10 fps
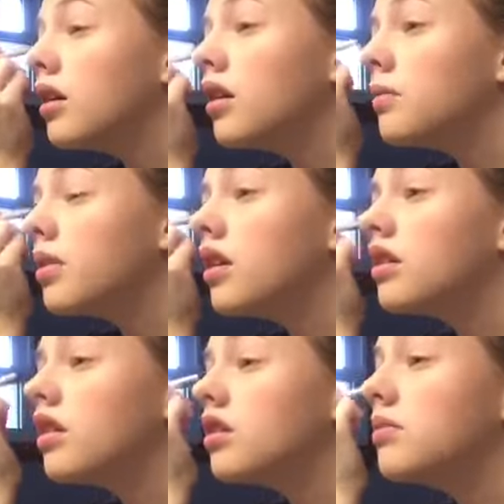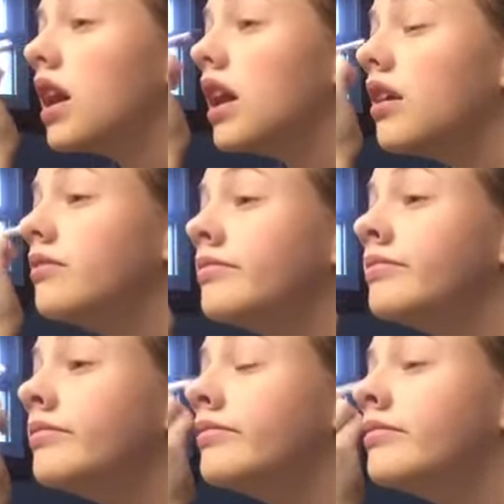and I put it on my lid.
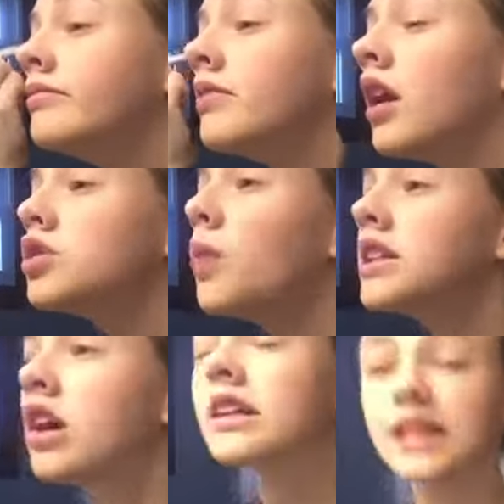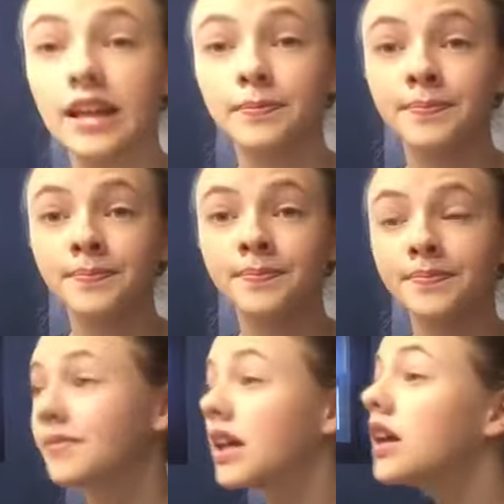So why is it called lid?
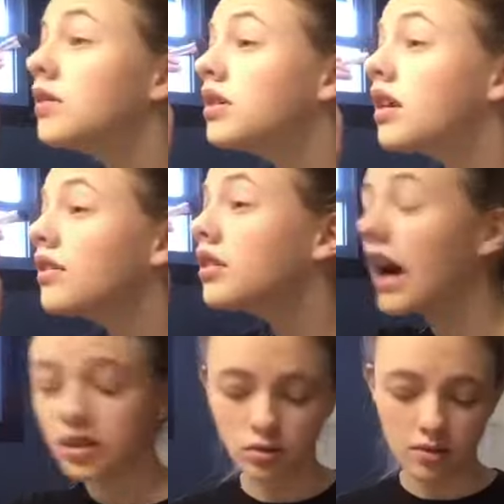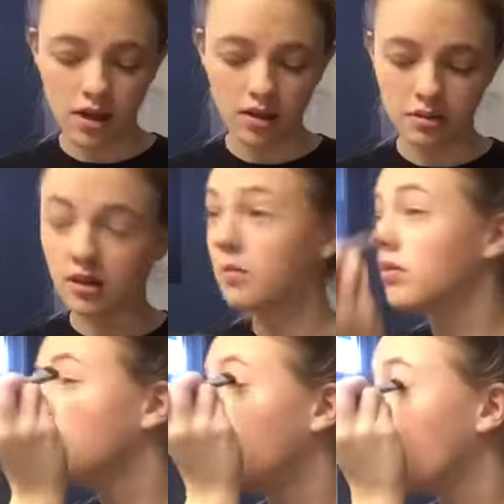Anyone ever asked why makeup is named
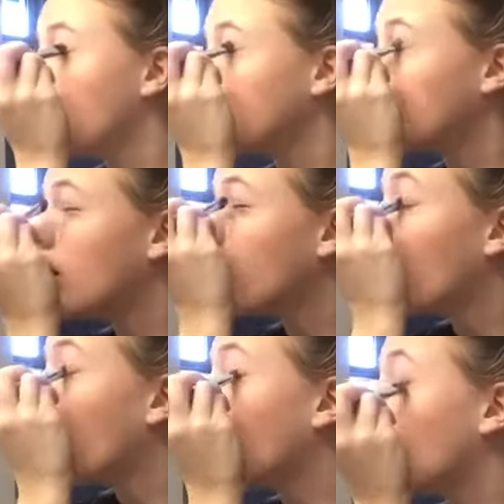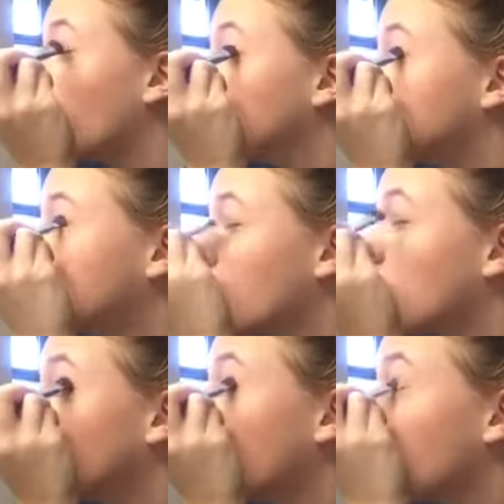makeup, and like why word is named word,
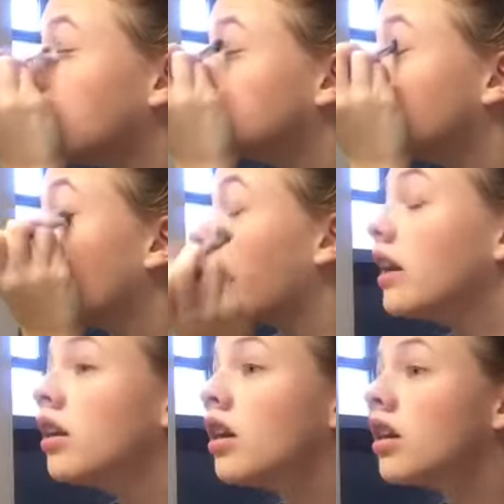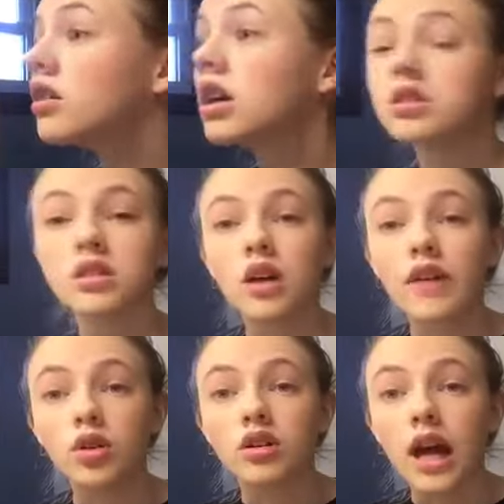and why brain is named brain? Because
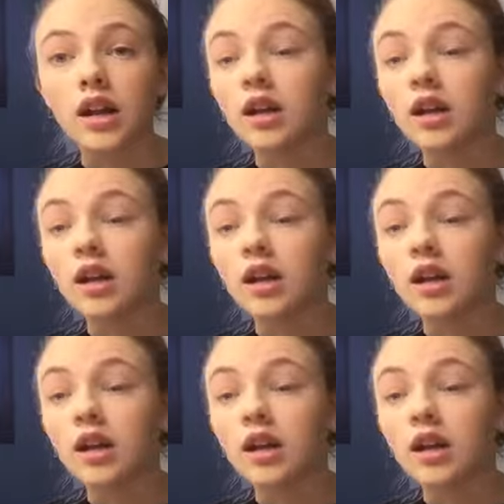I wonder